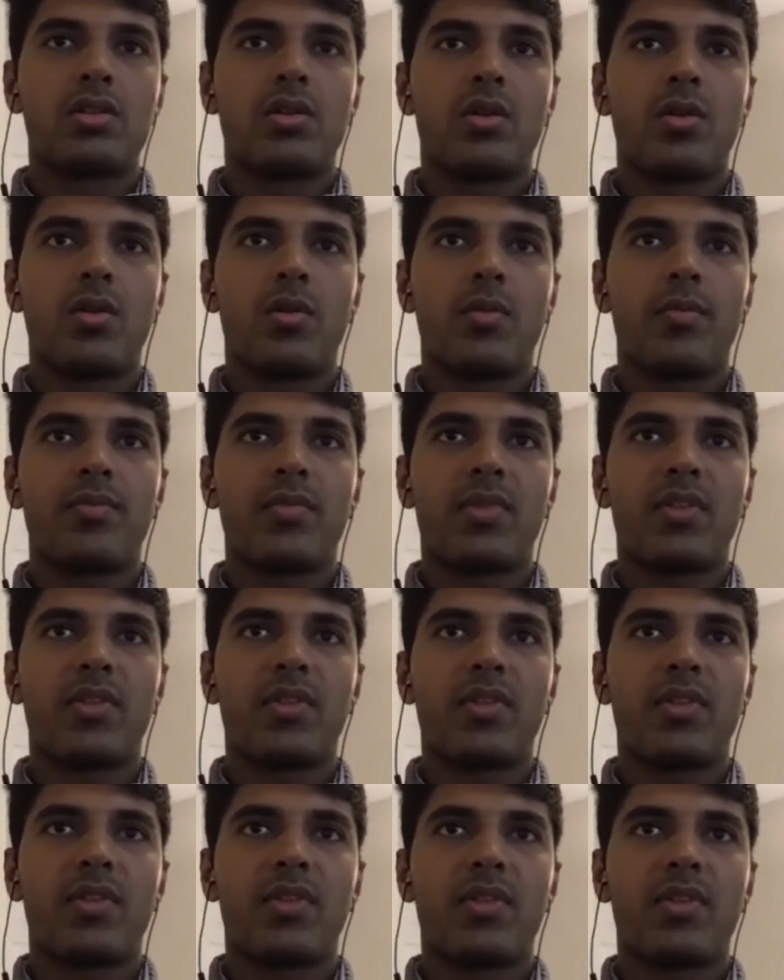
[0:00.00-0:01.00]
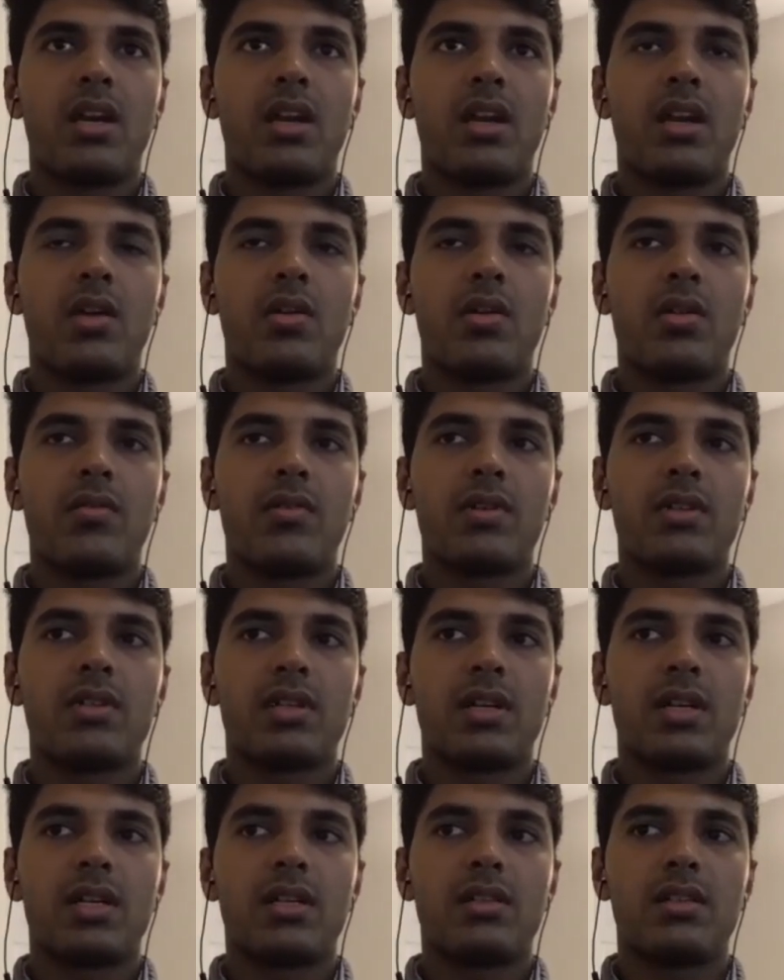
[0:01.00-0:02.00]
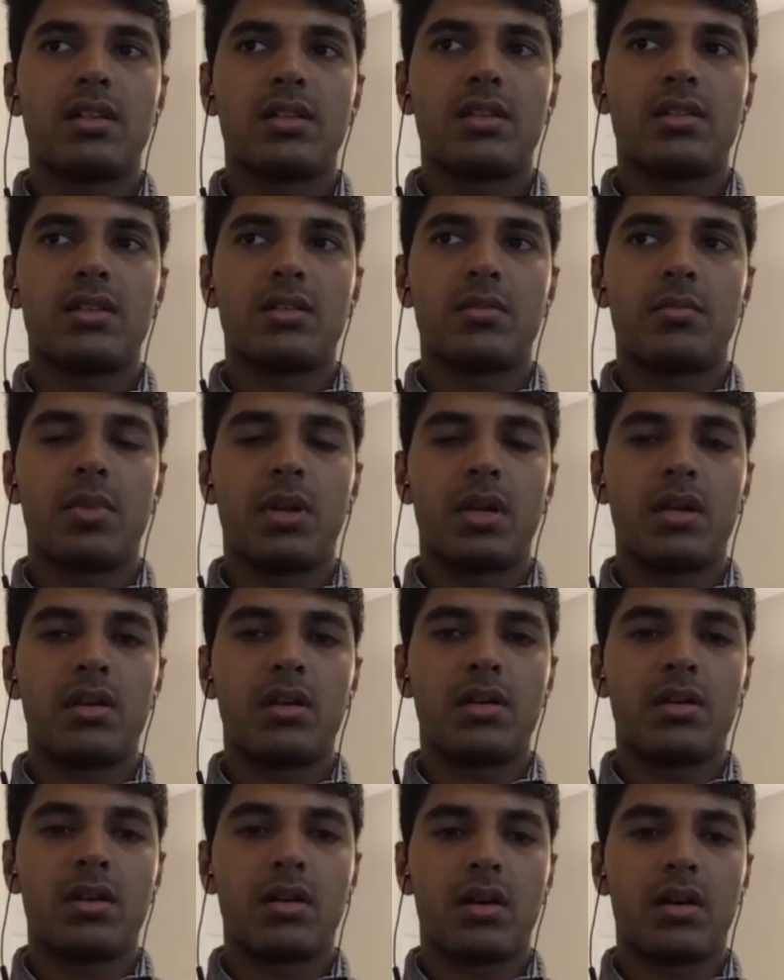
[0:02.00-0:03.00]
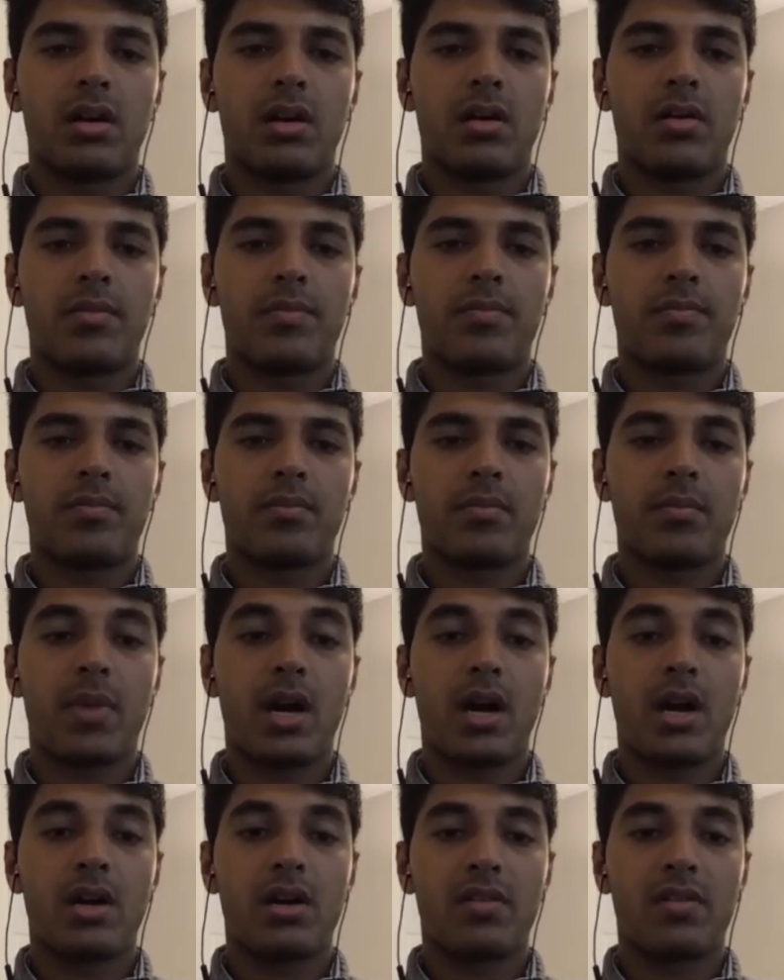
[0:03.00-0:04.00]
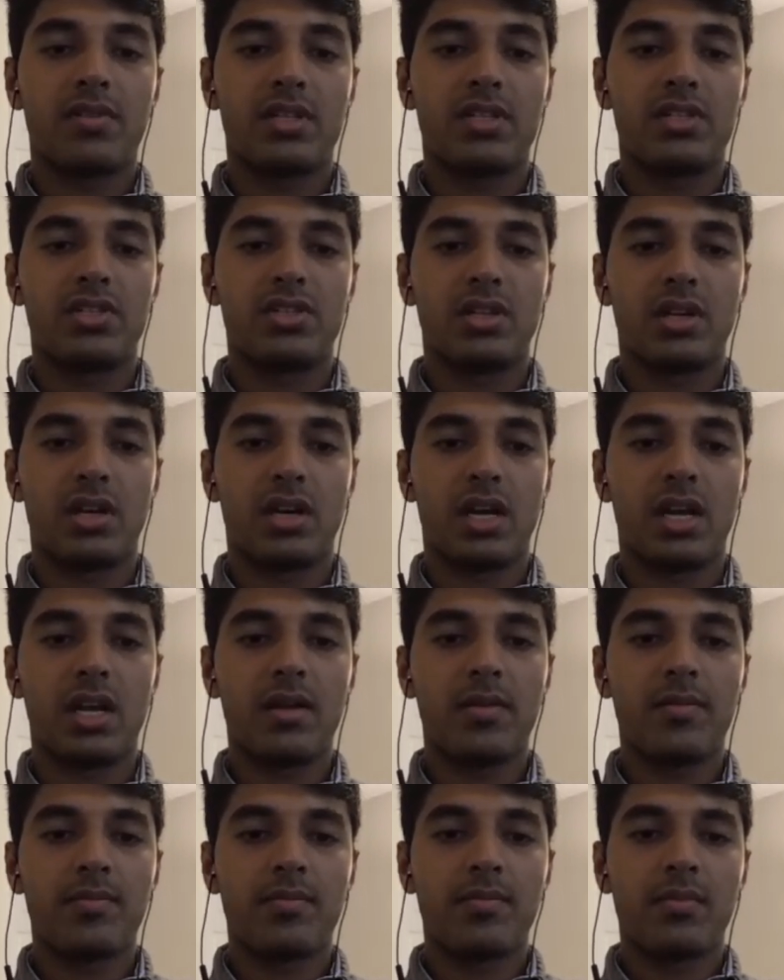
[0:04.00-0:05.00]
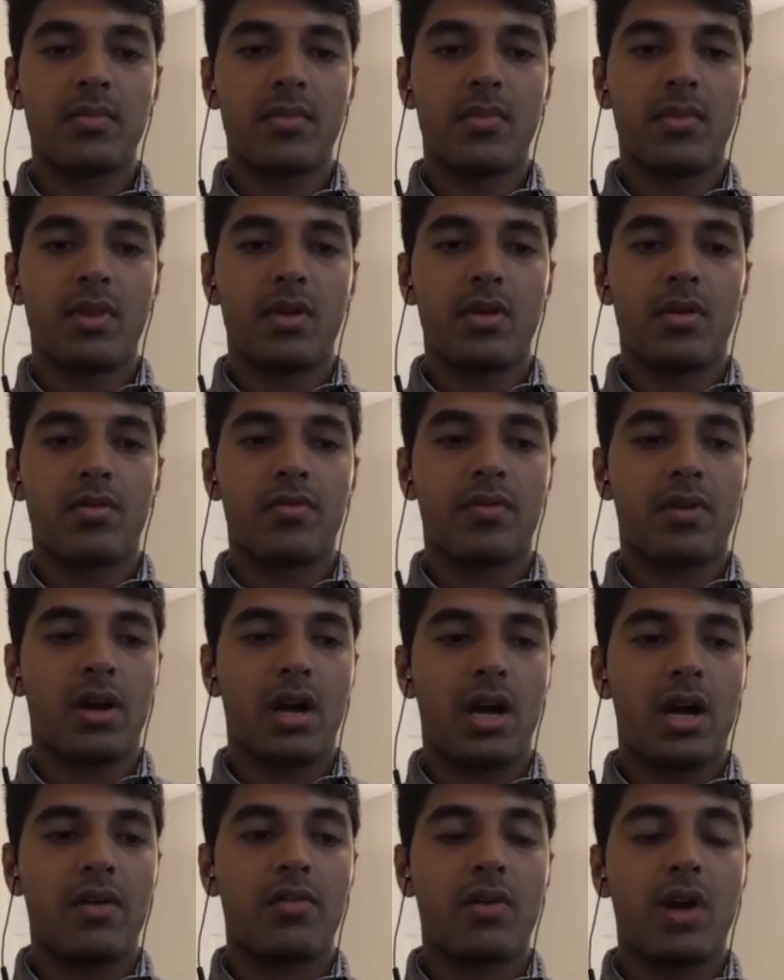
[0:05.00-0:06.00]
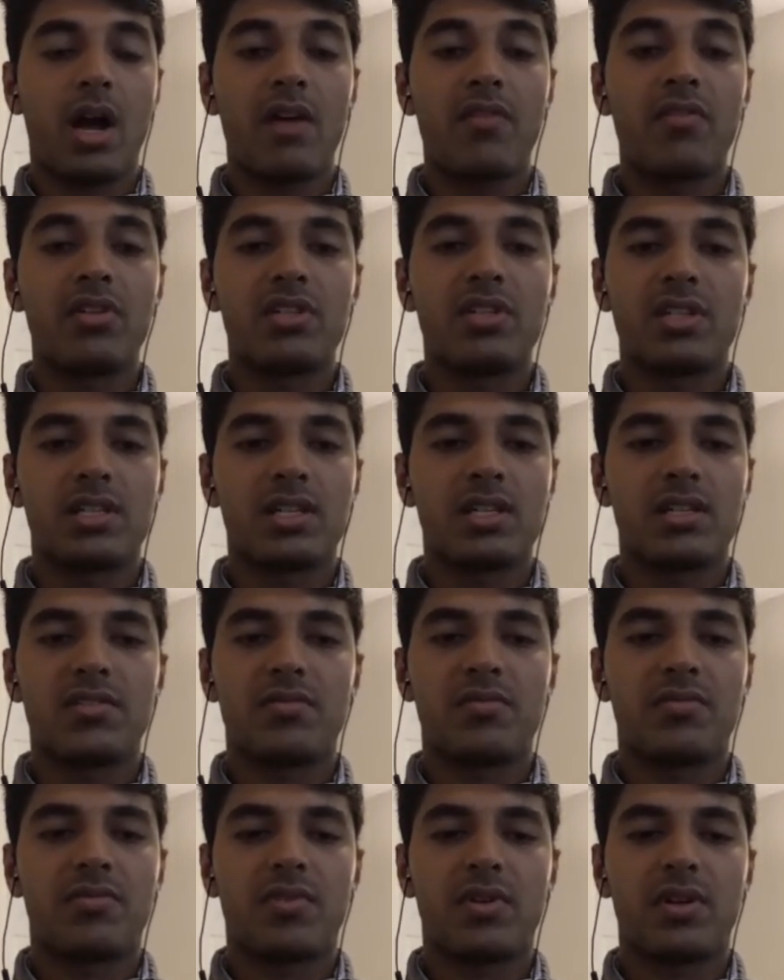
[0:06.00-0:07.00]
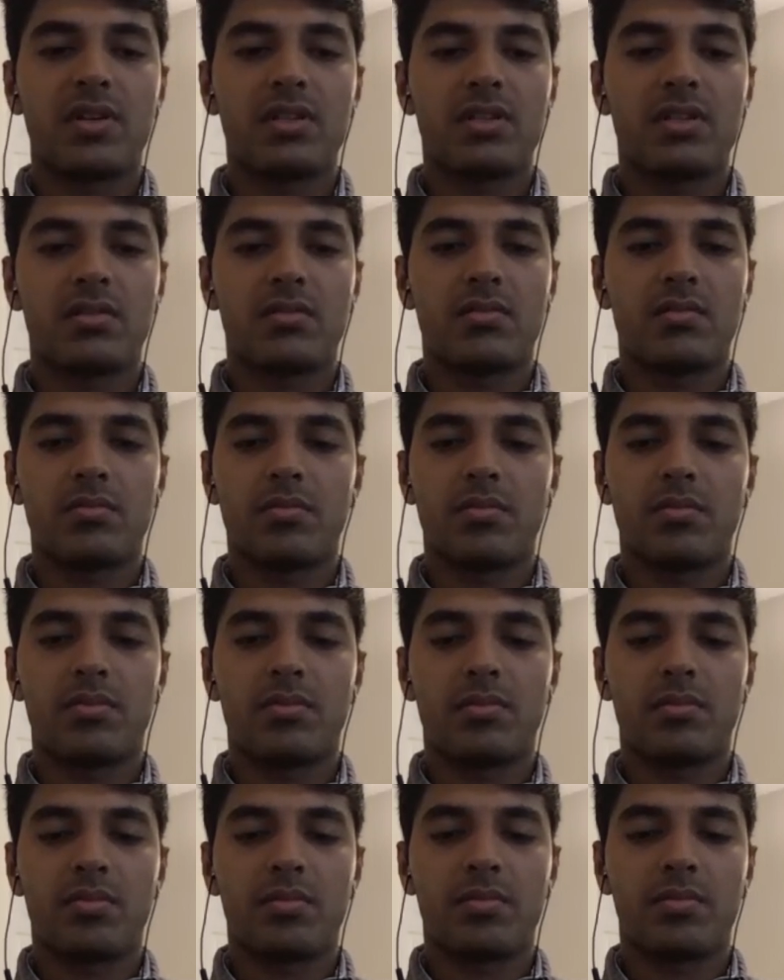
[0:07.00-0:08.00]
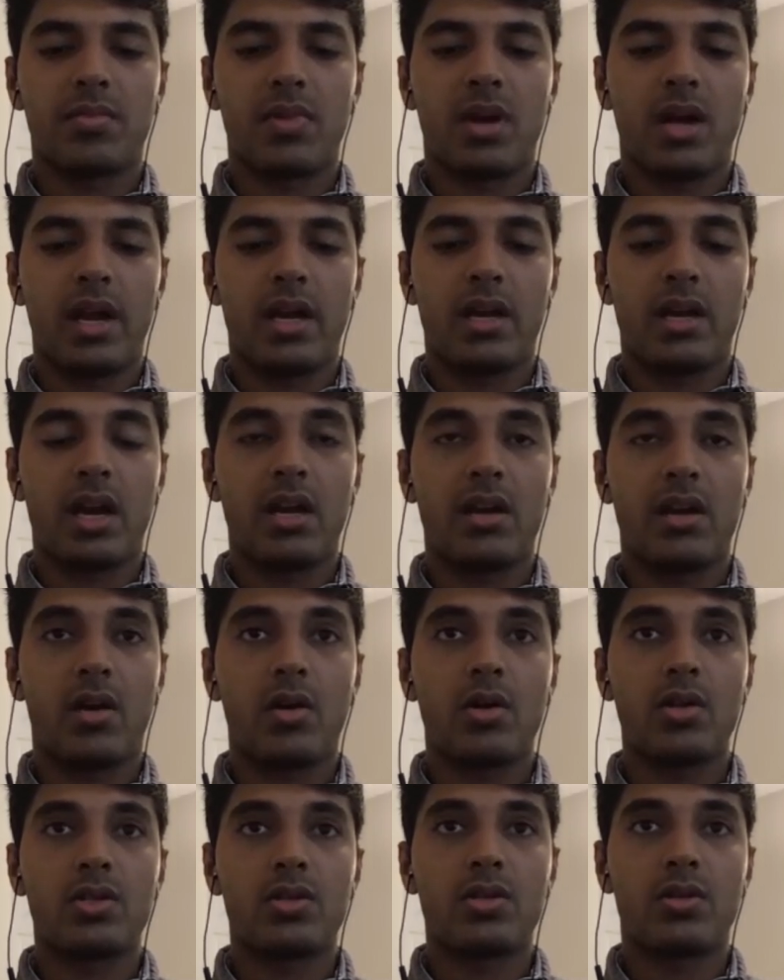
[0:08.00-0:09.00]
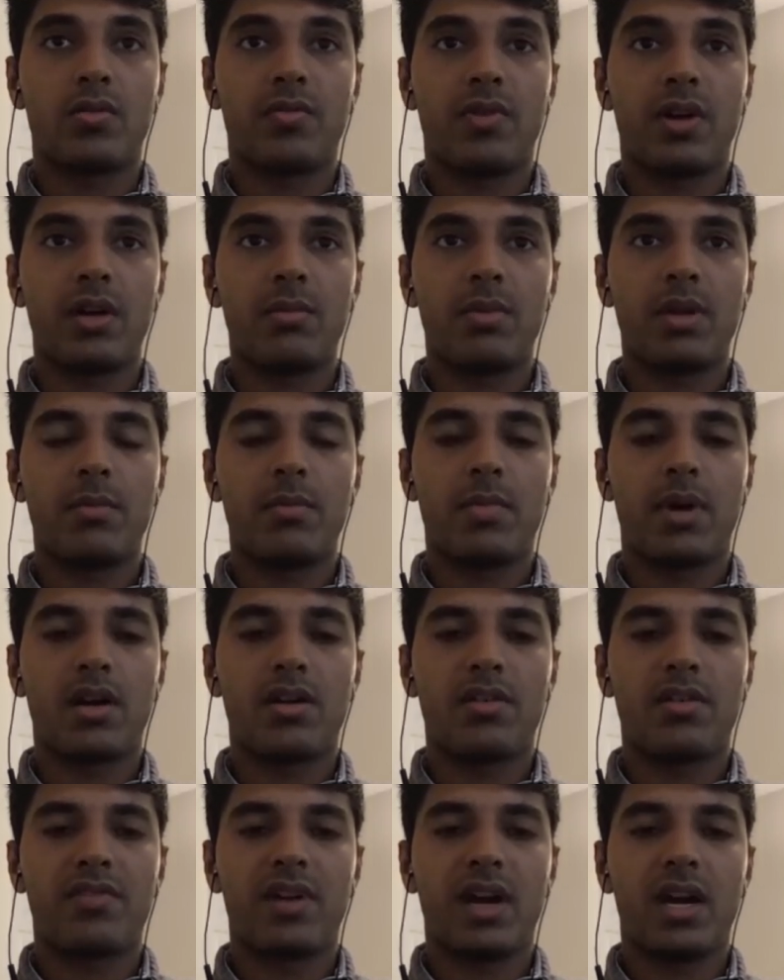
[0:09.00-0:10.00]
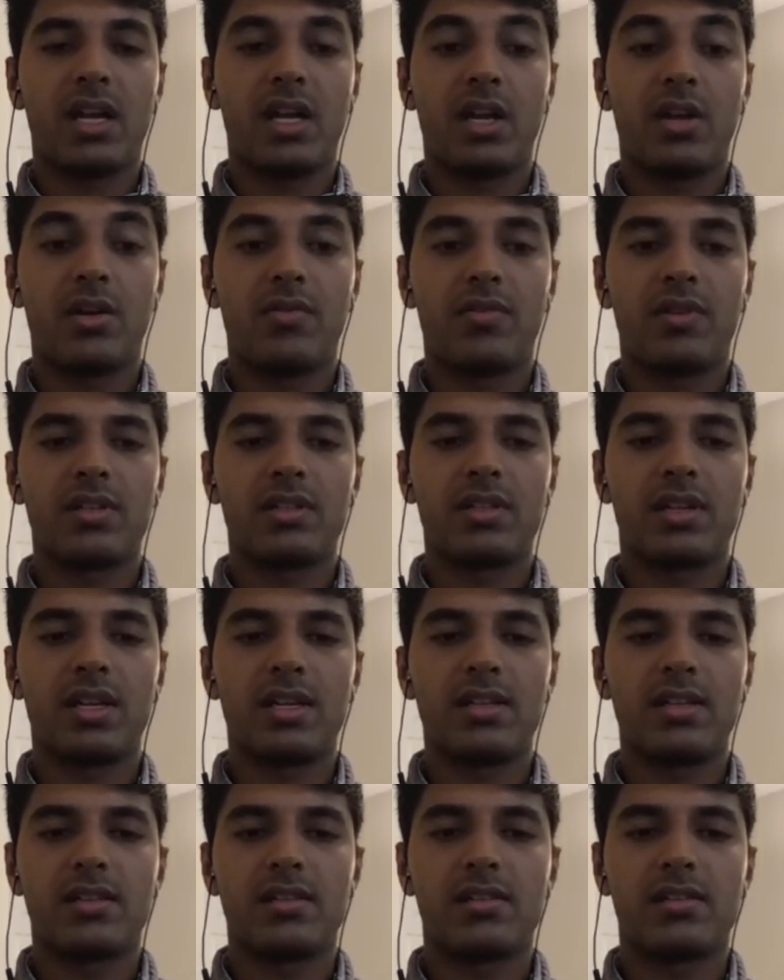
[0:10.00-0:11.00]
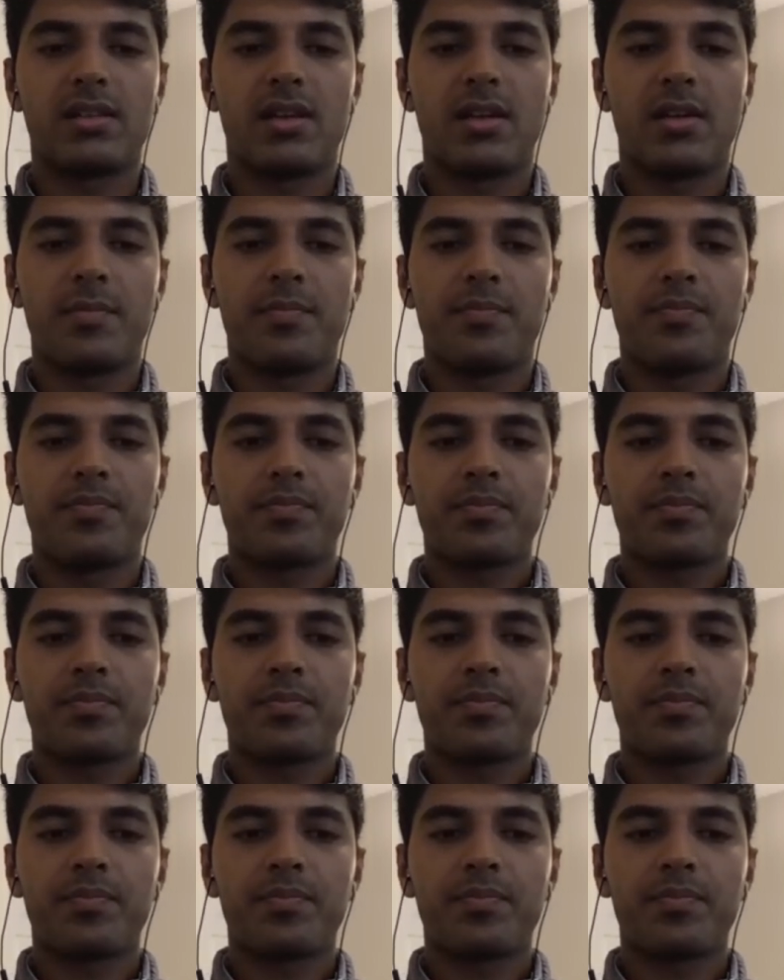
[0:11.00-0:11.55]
So finding universities is a big part of this journey. I would suggest first, and also one big part of finding universities is,